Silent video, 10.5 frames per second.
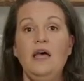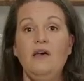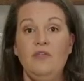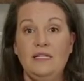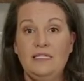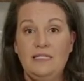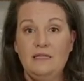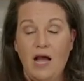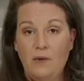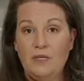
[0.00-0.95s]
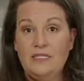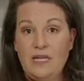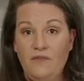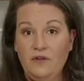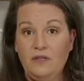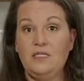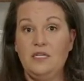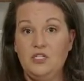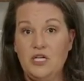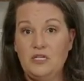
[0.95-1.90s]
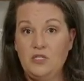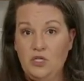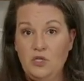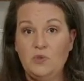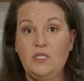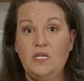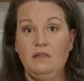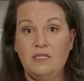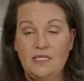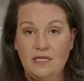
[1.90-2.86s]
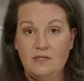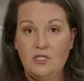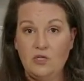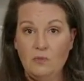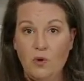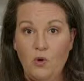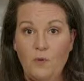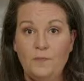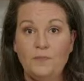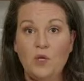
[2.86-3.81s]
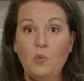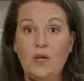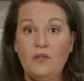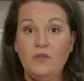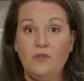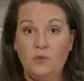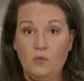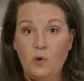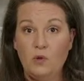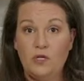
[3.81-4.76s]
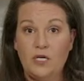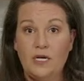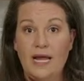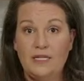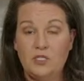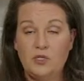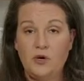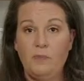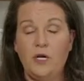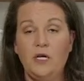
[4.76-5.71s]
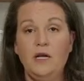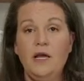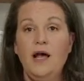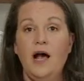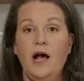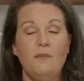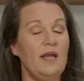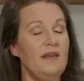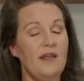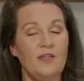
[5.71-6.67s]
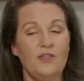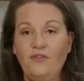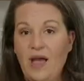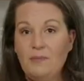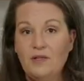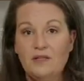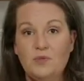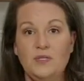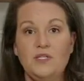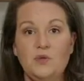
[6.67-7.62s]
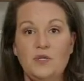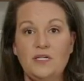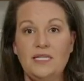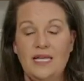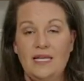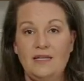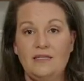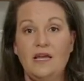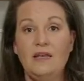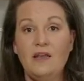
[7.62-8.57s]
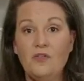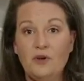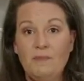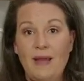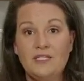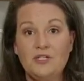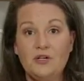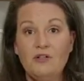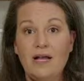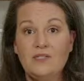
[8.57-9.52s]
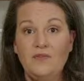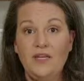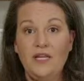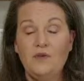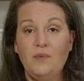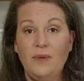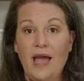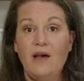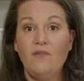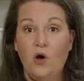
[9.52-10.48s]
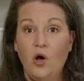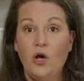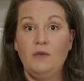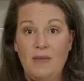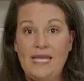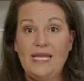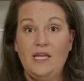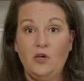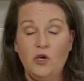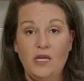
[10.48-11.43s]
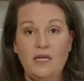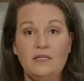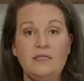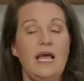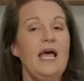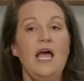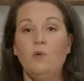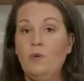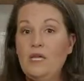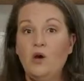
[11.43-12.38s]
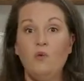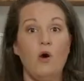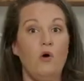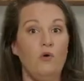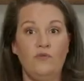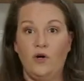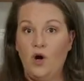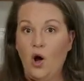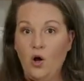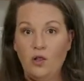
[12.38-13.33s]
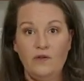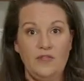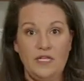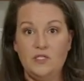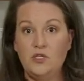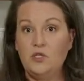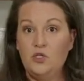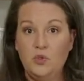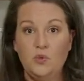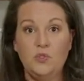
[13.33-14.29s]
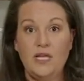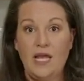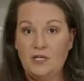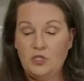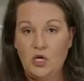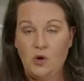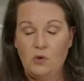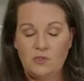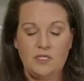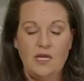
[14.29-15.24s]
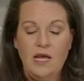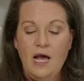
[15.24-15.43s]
then I would definitely suggest using the stainless steel bowl with the roller and scraper. Another fabulous resource is another masterclass video that we have on making cookies, and we go over all of these do's and don'ts.